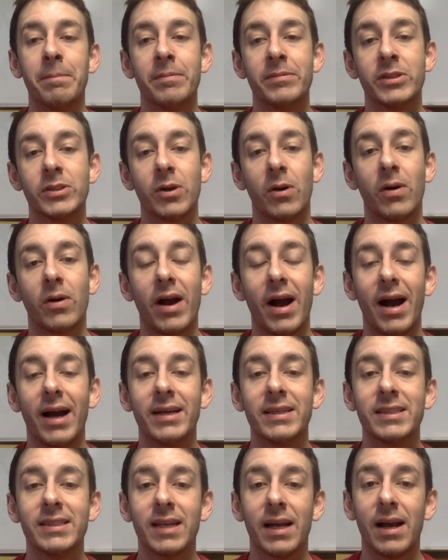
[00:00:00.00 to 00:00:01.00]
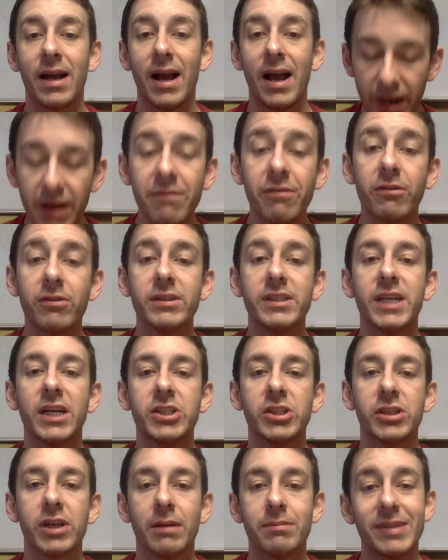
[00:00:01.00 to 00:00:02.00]
So guys, if a
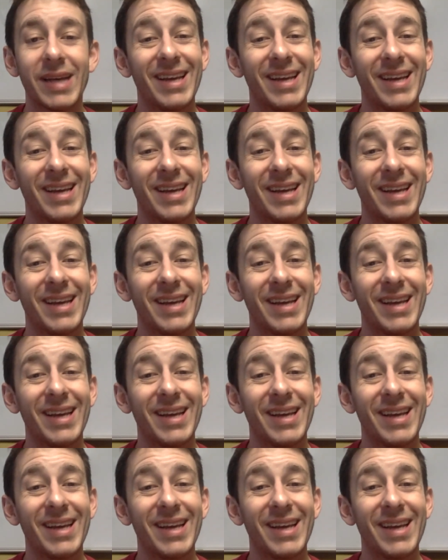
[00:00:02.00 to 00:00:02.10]
recession comes,